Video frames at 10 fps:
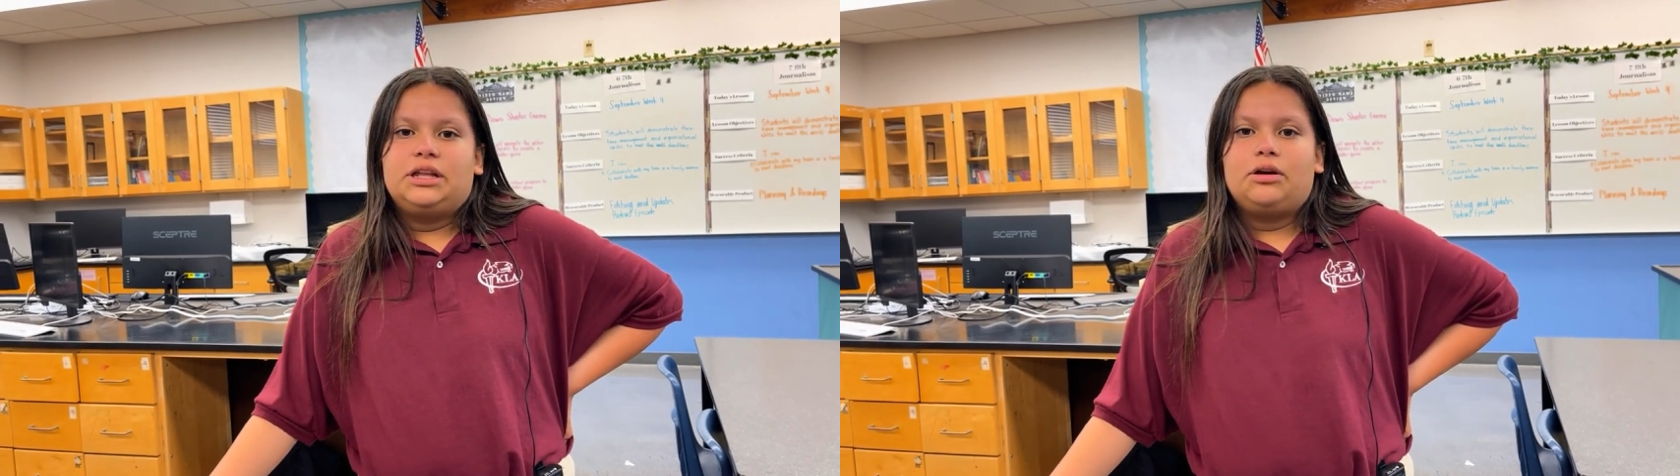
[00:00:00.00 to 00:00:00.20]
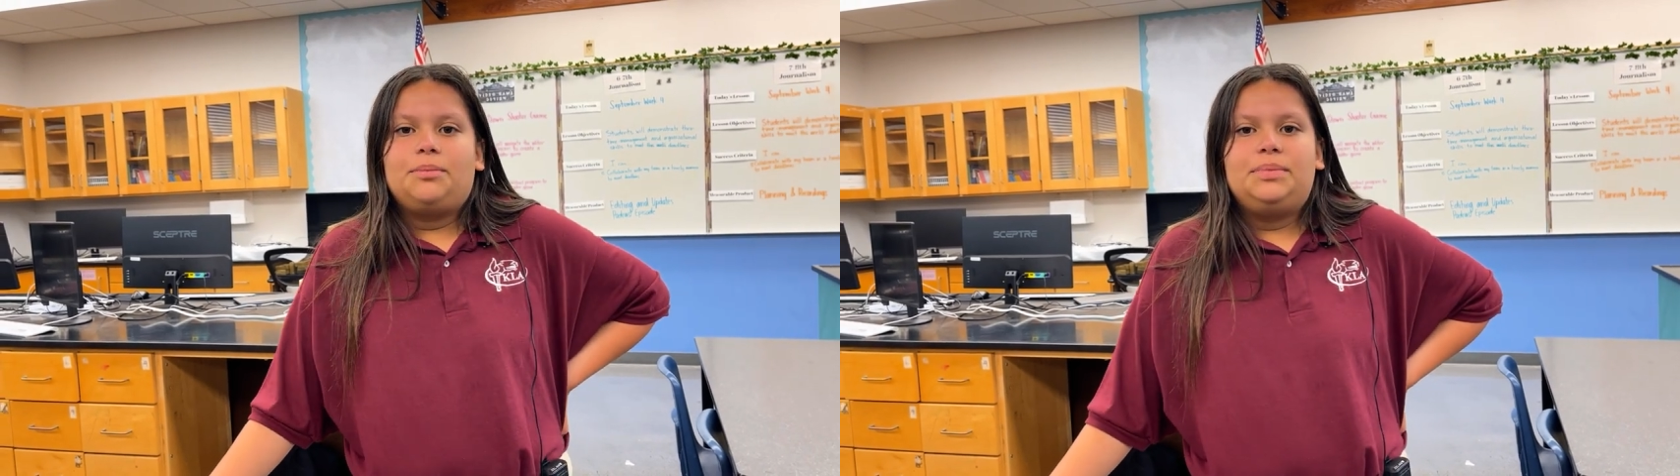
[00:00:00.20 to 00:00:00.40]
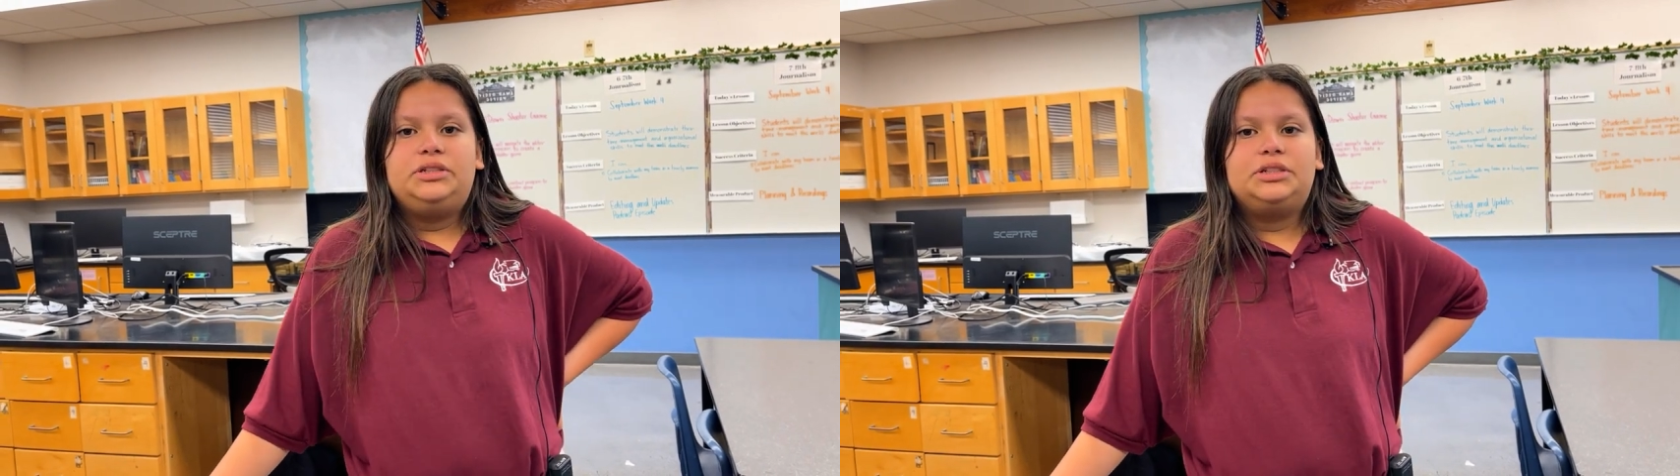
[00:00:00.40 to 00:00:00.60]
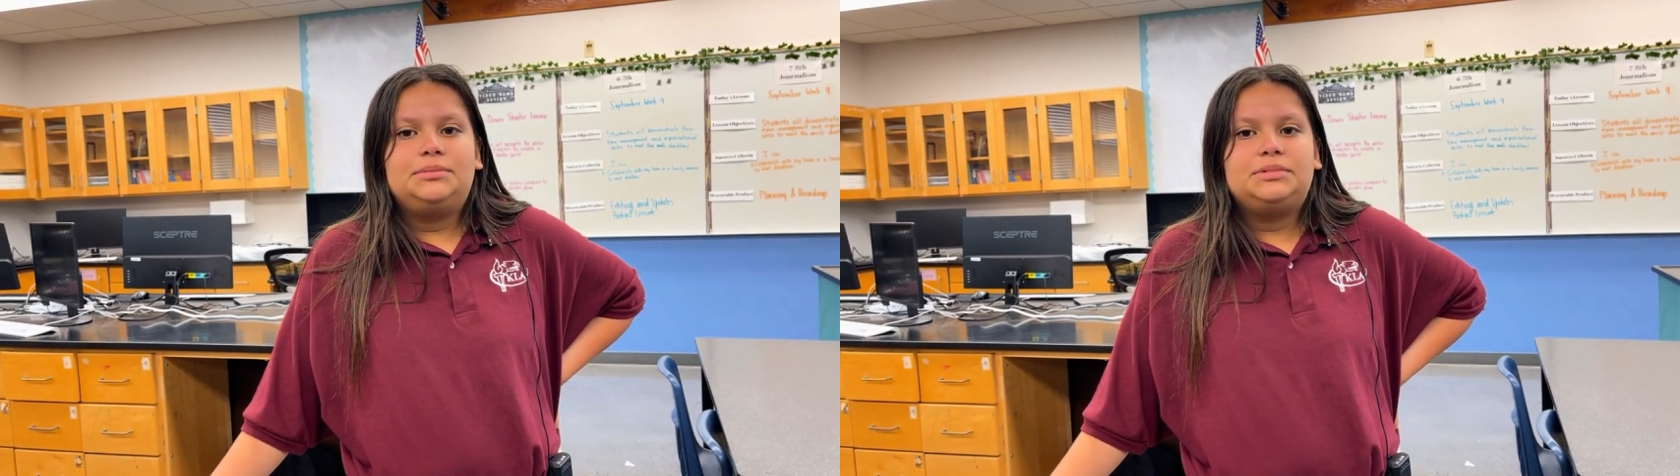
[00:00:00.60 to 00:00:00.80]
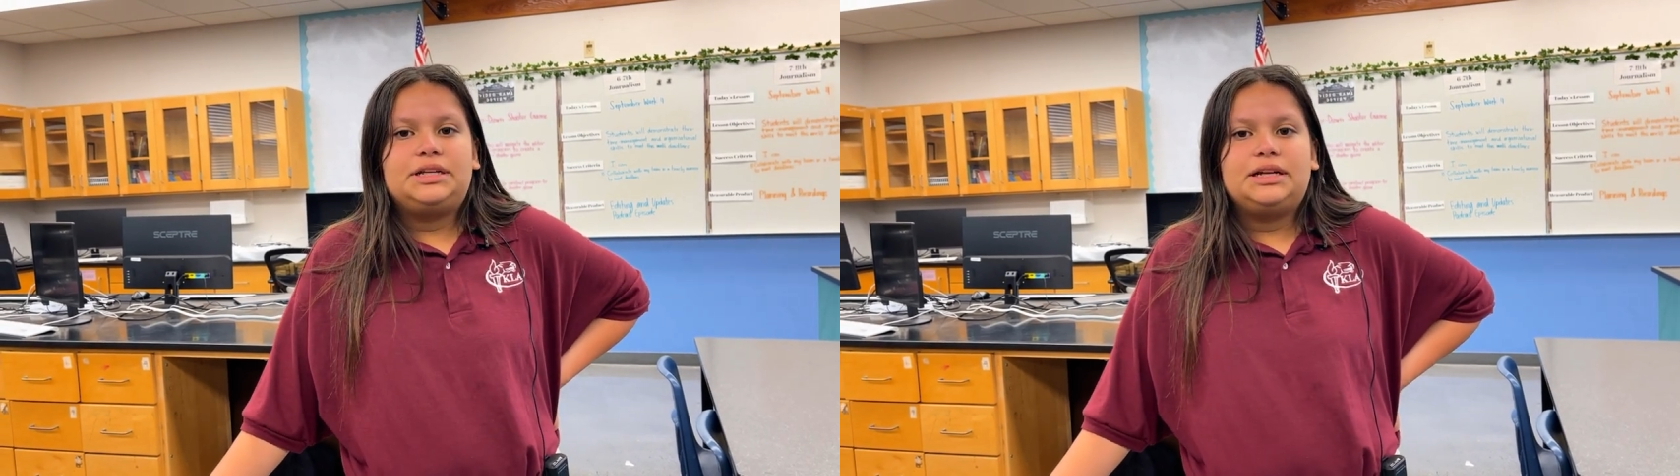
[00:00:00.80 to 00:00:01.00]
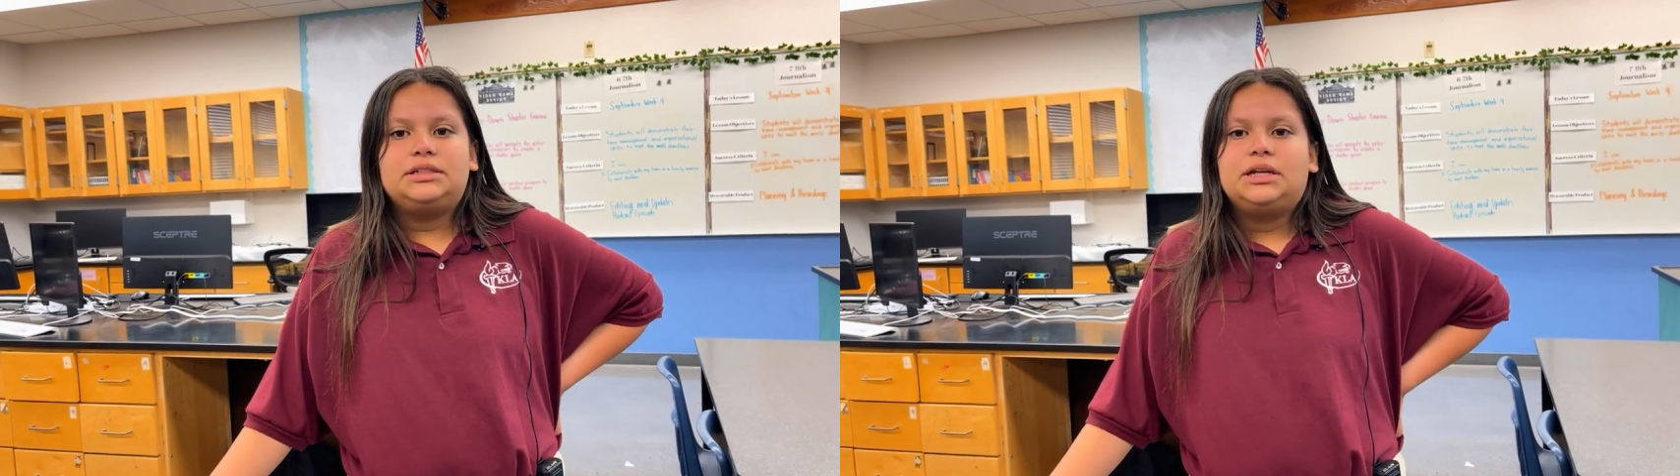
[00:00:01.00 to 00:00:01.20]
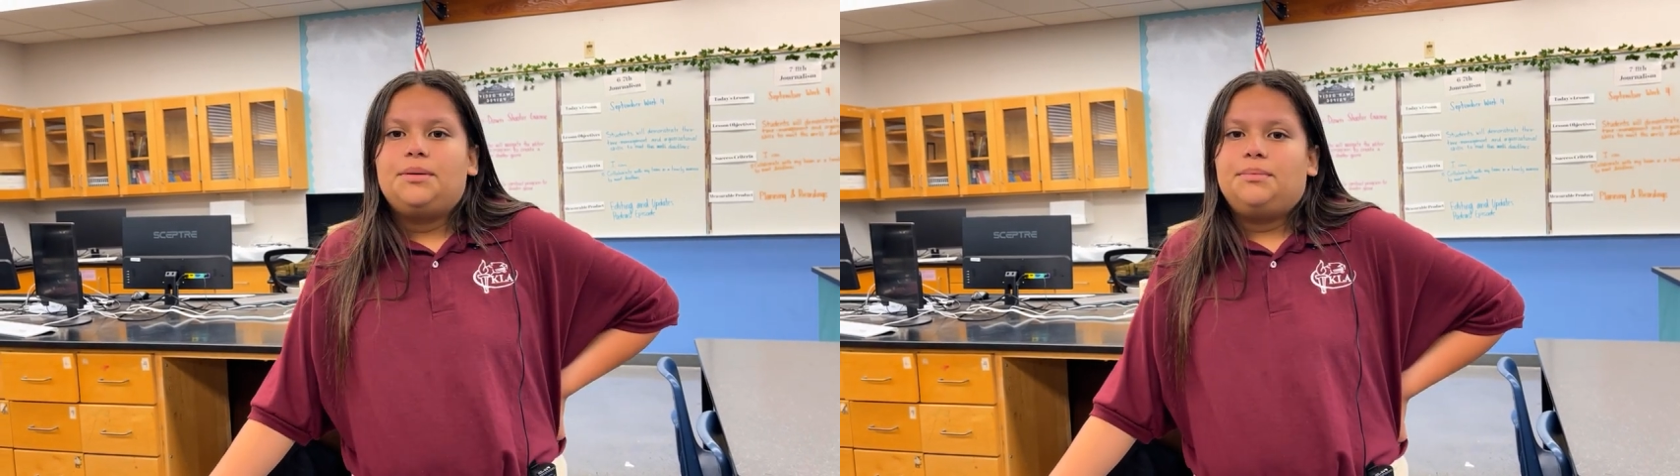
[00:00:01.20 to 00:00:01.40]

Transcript: There will be jump scares,